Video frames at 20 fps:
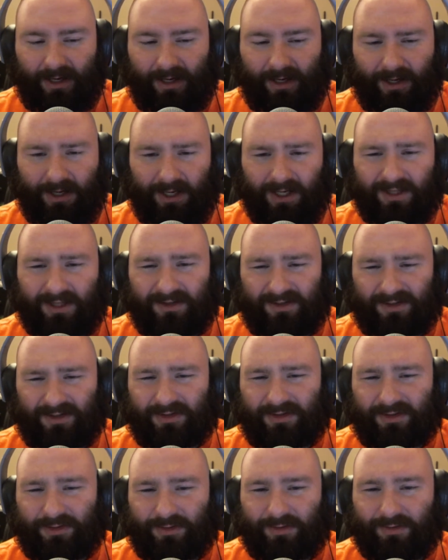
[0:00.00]
There's
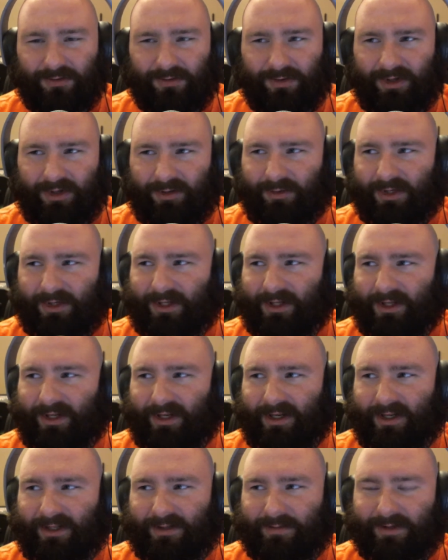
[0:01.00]
also, like, with
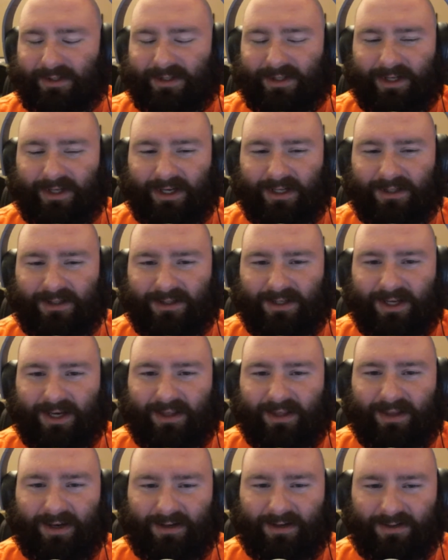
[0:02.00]
the SPCH
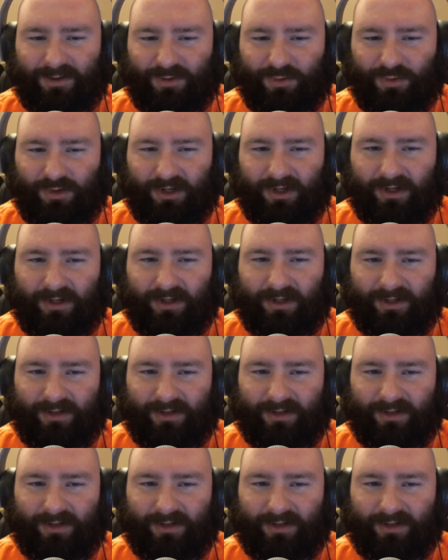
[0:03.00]
9001